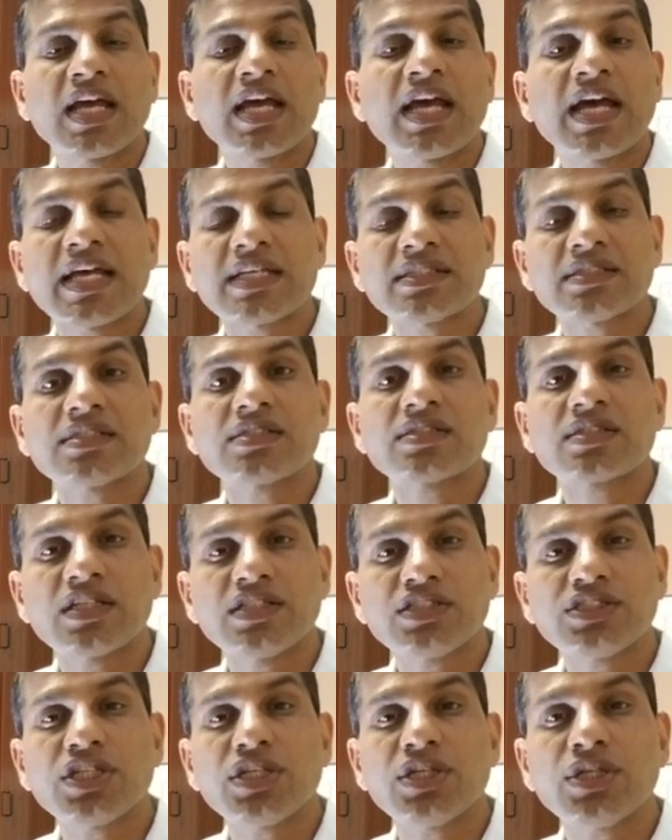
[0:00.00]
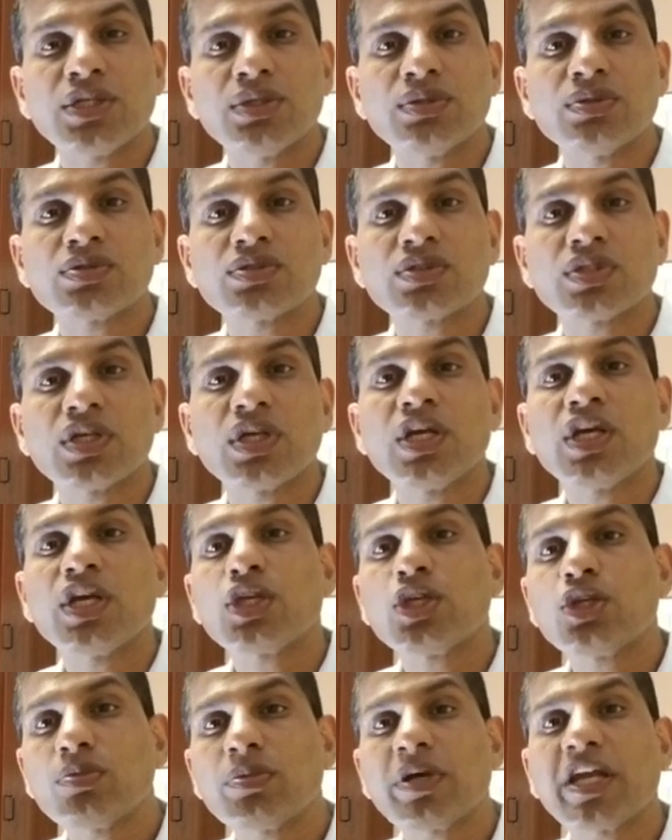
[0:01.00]
As this continues,
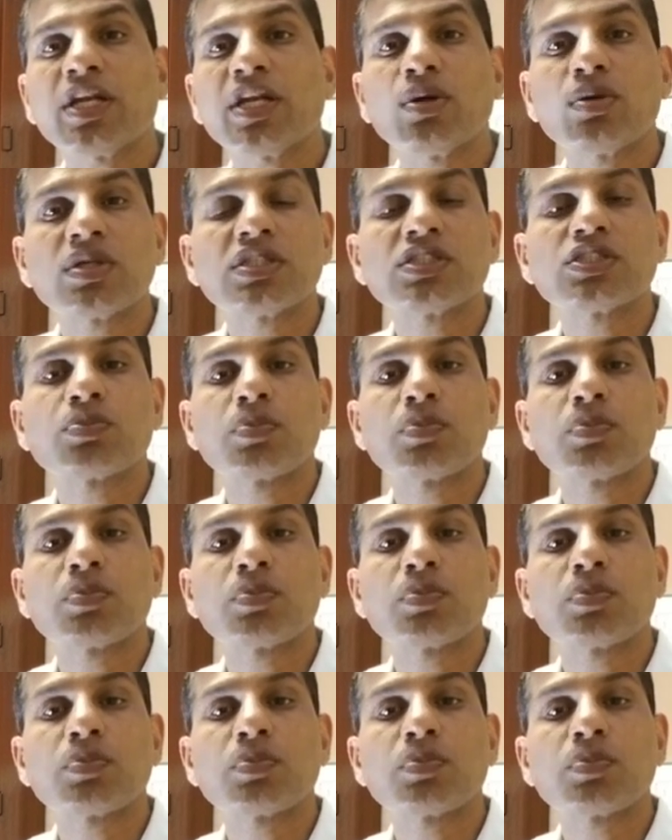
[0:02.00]
you may notice